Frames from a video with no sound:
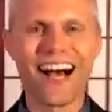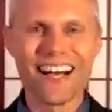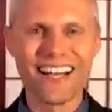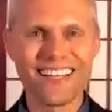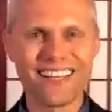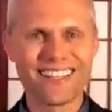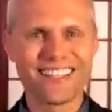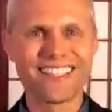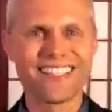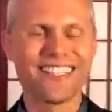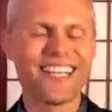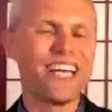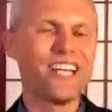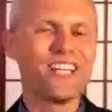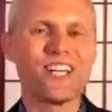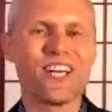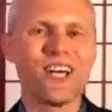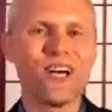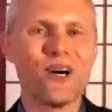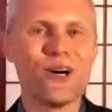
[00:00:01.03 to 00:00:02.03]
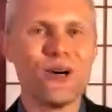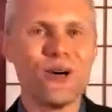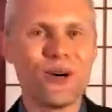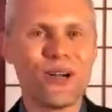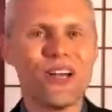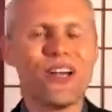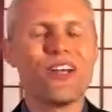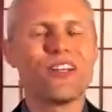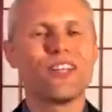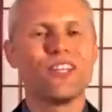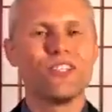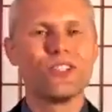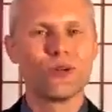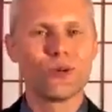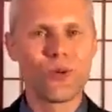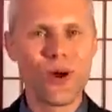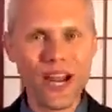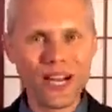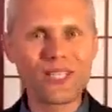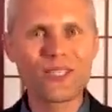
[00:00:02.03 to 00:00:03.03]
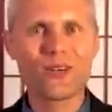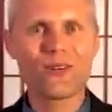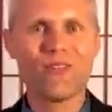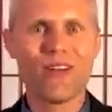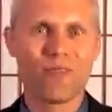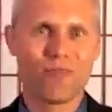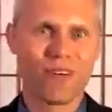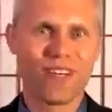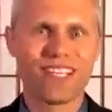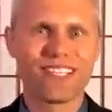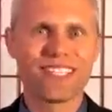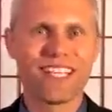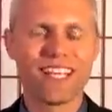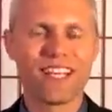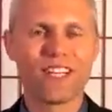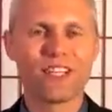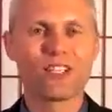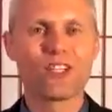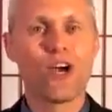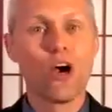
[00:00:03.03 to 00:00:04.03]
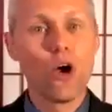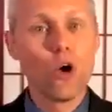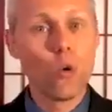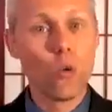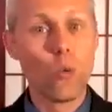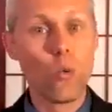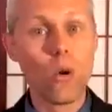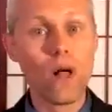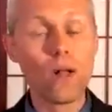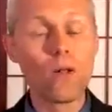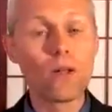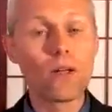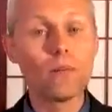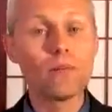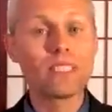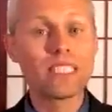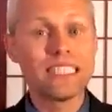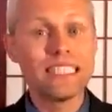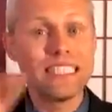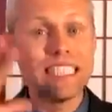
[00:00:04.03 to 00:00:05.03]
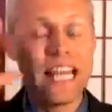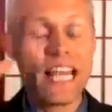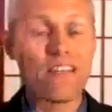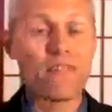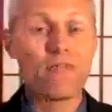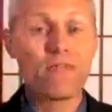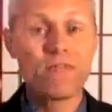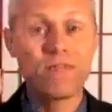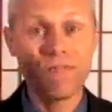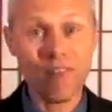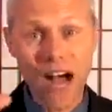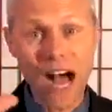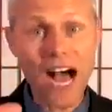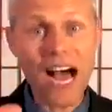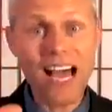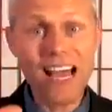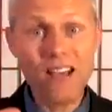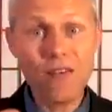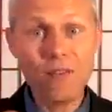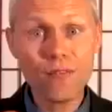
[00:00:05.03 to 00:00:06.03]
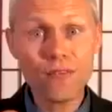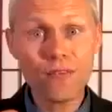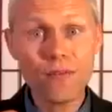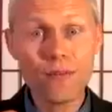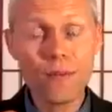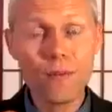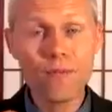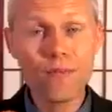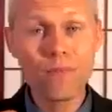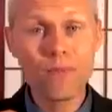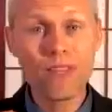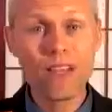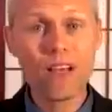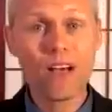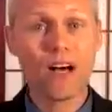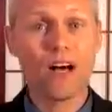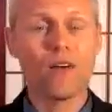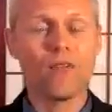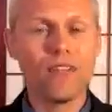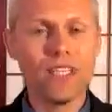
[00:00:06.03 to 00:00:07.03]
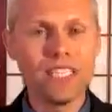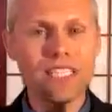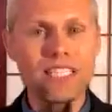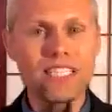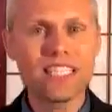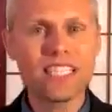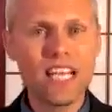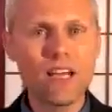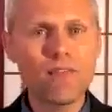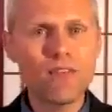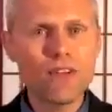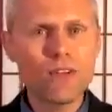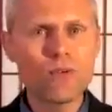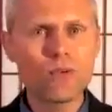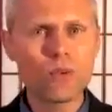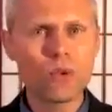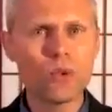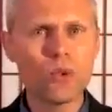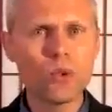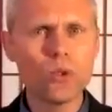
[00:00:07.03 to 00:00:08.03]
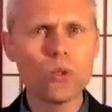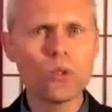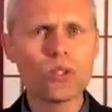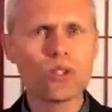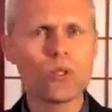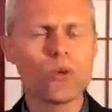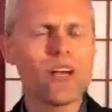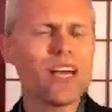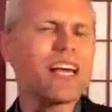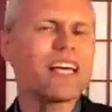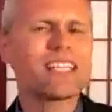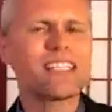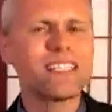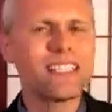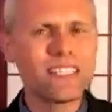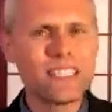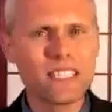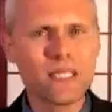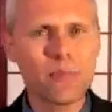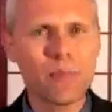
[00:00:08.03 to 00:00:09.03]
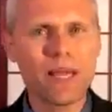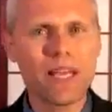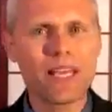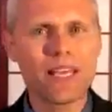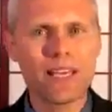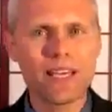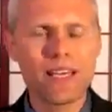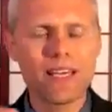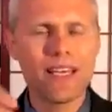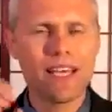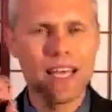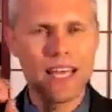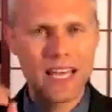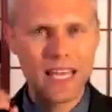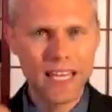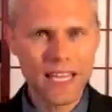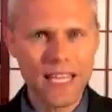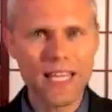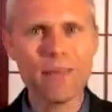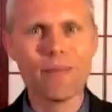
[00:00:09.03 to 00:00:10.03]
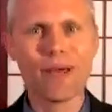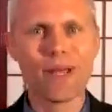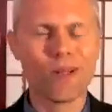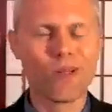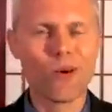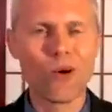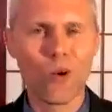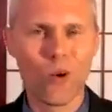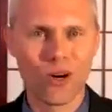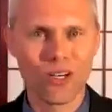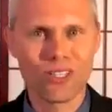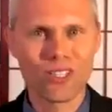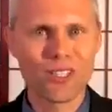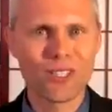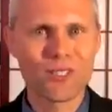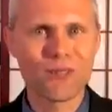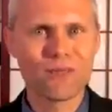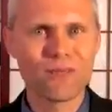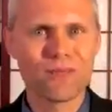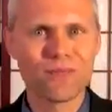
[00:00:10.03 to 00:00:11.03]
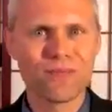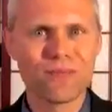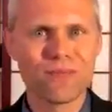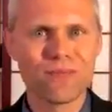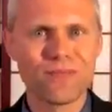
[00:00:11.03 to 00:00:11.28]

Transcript: Hi, this is AJ Hoge, the Director of Effortless English. Welcome to day 5 of the 7 Rules to Excellent Speaking email course.